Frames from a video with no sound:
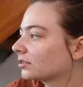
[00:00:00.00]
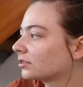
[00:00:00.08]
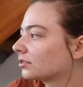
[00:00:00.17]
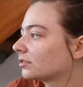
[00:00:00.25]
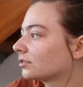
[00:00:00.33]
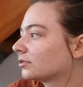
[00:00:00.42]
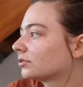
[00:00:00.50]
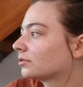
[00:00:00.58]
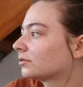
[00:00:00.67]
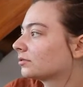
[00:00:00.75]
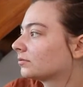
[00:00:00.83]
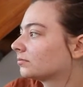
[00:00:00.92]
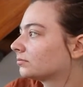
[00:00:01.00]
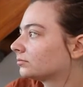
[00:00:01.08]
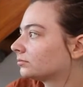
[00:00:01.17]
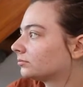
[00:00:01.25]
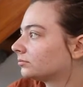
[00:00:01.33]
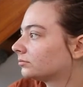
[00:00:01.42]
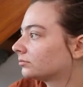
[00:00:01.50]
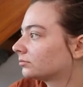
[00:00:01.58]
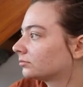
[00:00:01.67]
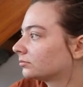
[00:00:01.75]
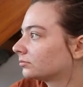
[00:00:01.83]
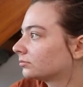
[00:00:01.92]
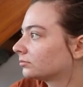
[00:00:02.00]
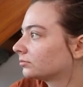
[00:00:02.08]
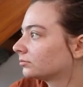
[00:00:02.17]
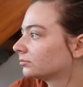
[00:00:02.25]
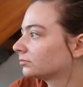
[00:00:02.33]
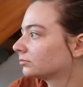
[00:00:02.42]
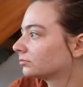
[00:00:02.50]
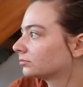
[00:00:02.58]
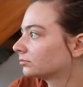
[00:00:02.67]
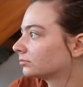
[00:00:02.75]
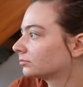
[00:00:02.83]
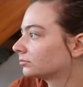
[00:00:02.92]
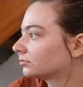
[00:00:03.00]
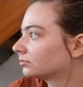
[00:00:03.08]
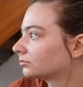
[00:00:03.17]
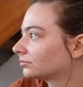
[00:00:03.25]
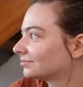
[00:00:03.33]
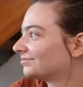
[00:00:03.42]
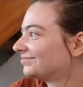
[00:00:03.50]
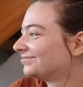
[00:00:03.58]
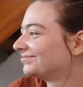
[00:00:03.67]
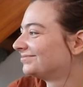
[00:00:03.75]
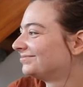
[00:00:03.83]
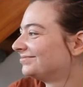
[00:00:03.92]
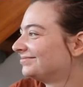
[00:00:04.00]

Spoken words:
No words are spoken by the person on screen.